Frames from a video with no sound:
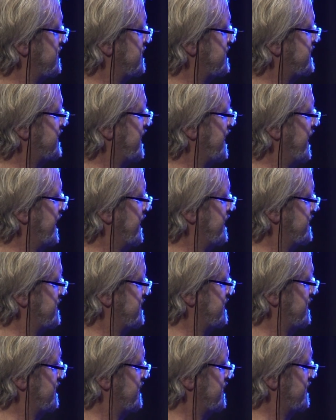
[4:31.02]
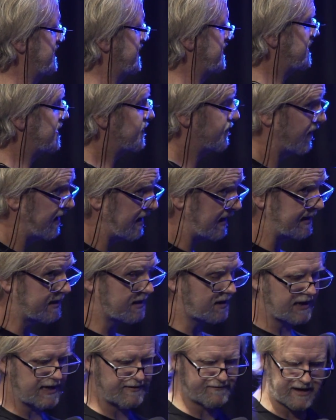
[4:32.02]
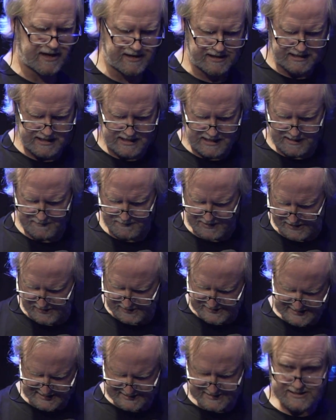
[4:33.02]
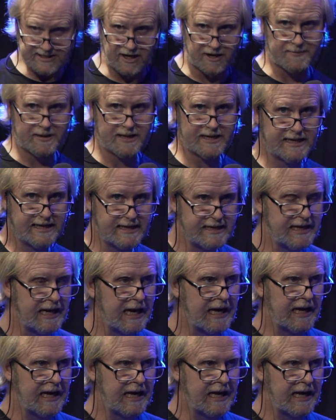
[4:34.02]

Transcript: Scenes. This is really clever because there's so many